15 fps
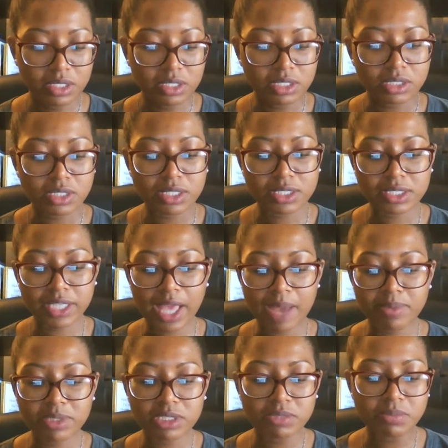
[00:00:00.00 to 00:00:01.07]
to
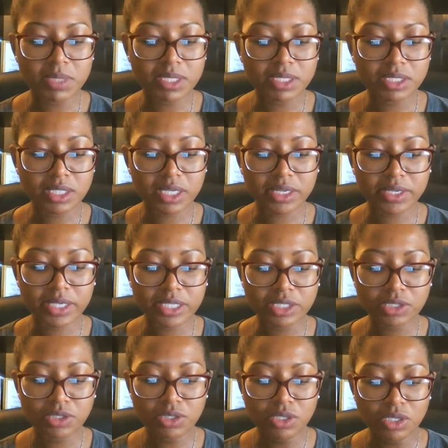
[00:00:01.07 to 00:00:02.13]
establish military
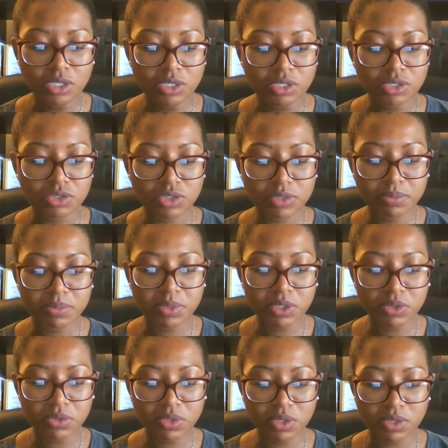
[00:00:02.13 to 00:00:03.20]

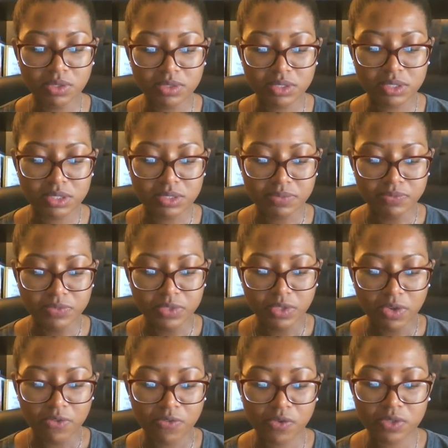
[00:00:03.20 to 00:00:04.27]
tribunals
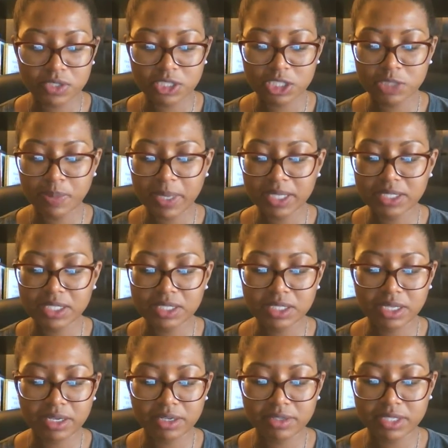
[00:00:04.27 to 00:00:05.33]
for suspected
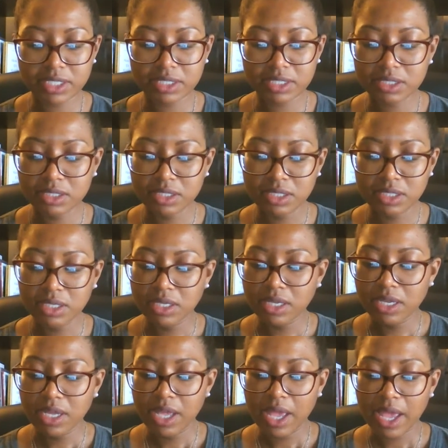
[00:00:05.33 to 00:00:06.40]
terrorists,
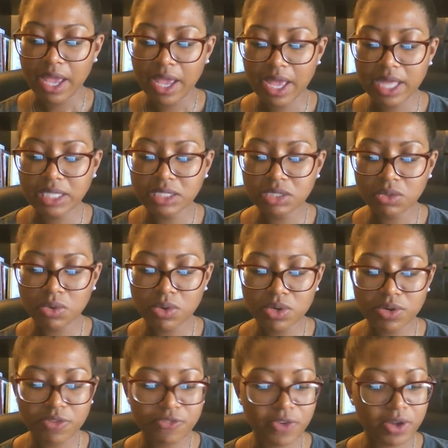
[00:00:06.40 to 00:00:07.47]
and to
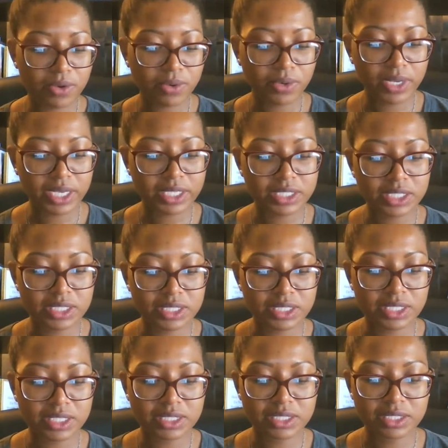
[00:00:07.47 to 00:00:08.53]
order federal
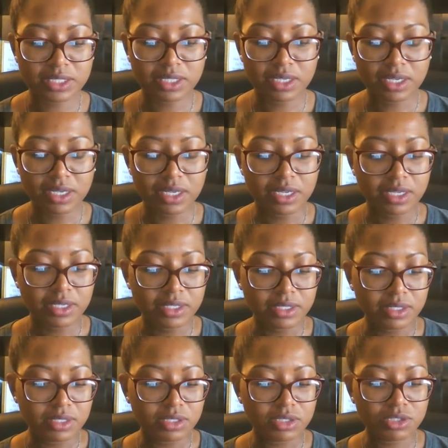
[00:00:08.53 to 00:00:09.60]
agencies
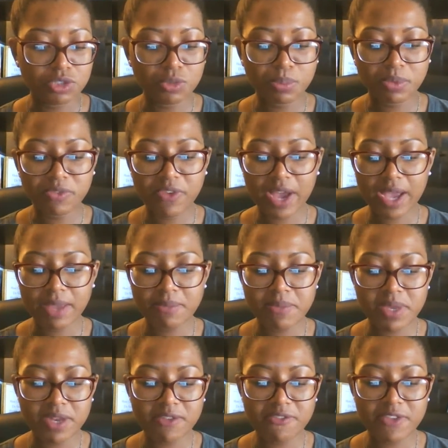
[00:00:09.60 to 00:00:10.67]
to provide
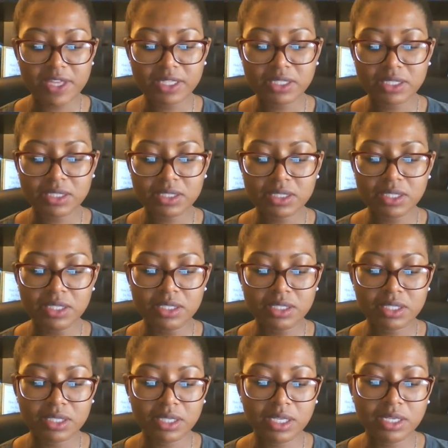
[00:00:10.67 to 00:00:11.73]
benefits
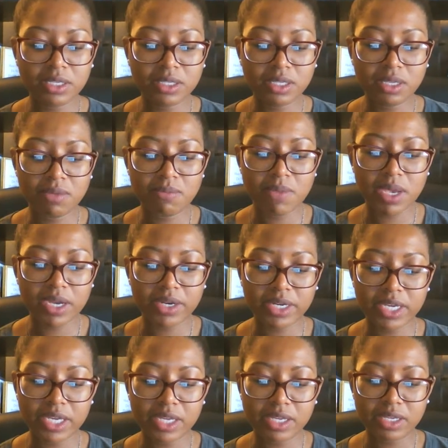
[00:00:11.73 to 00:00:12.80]
to legally
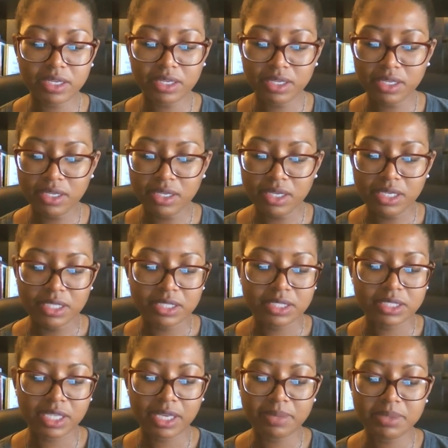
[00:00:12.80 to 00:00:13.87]
married
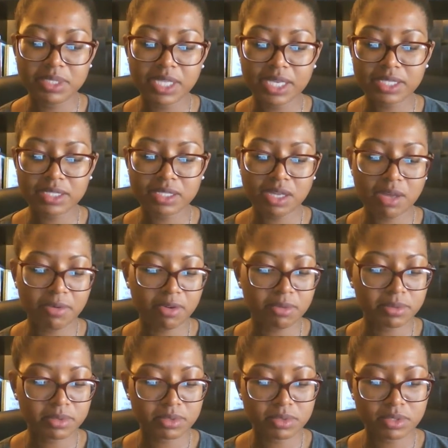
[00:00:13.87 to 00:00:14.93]
same-sex
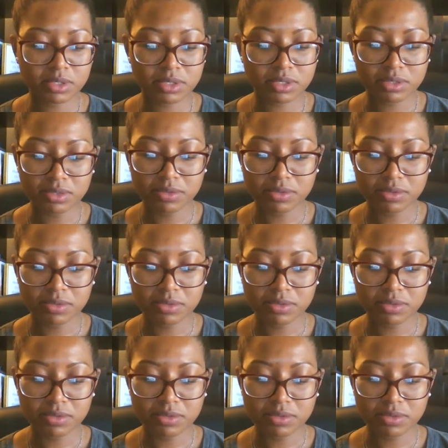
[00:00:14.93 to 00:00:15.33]
couples.